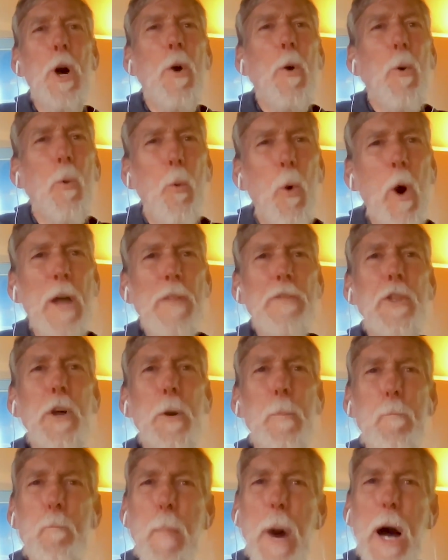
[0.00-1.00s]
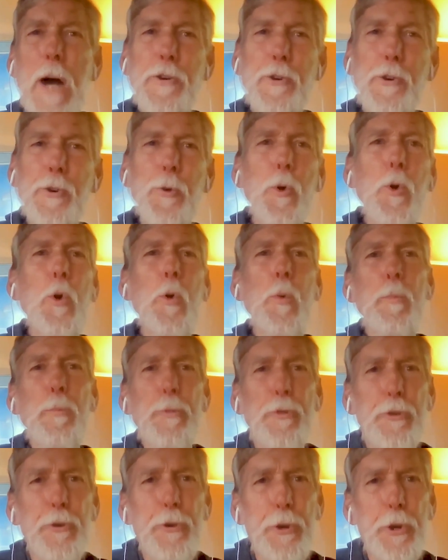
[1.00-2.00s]
what the
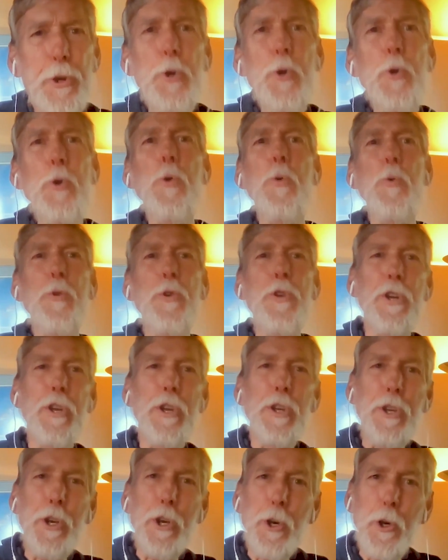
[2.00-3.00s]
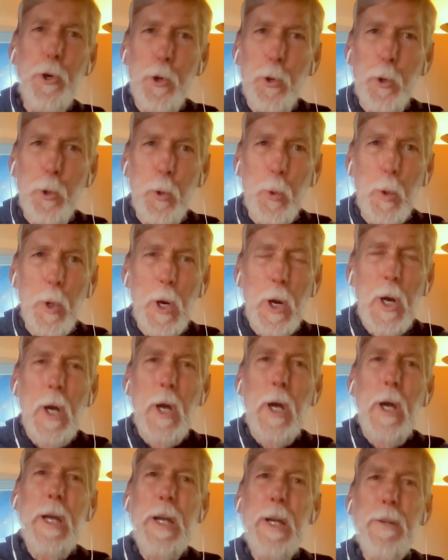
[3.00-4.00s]
mushrooms do to you.
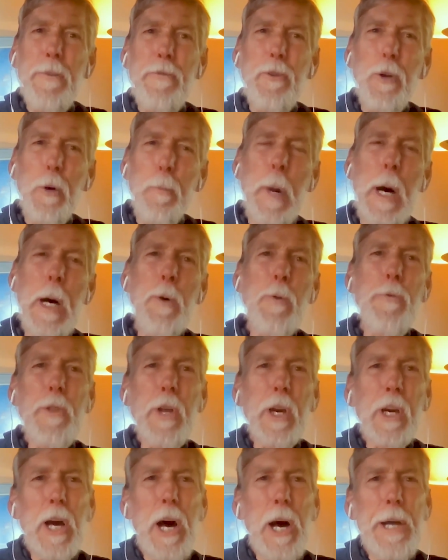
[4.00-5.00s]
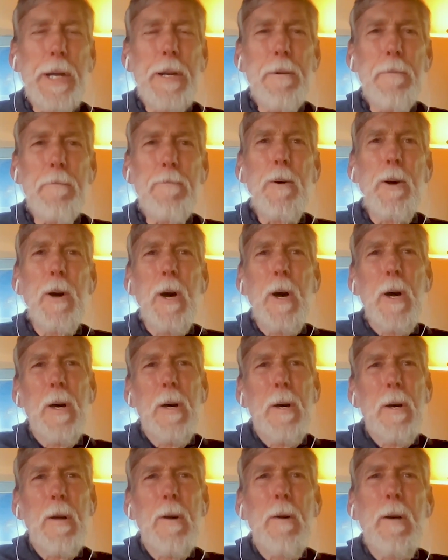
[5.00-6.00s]
It's about the kind of
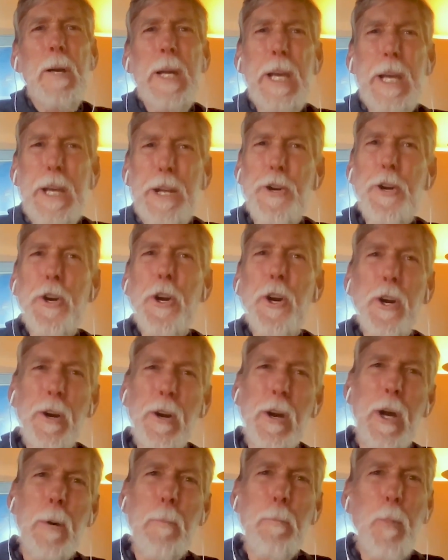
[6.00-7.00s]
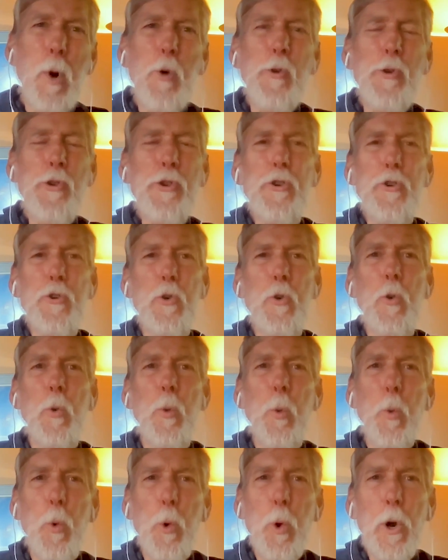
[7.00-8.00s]
inner emotional
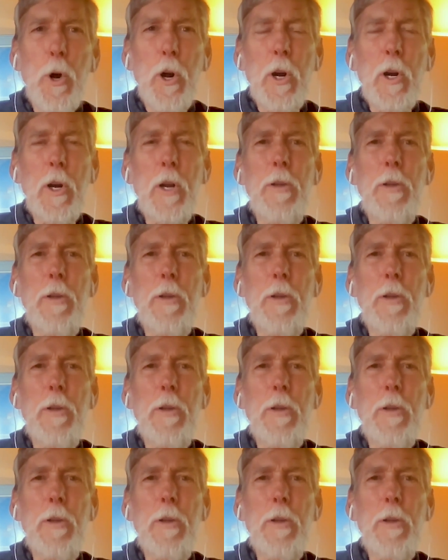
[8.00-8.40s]
work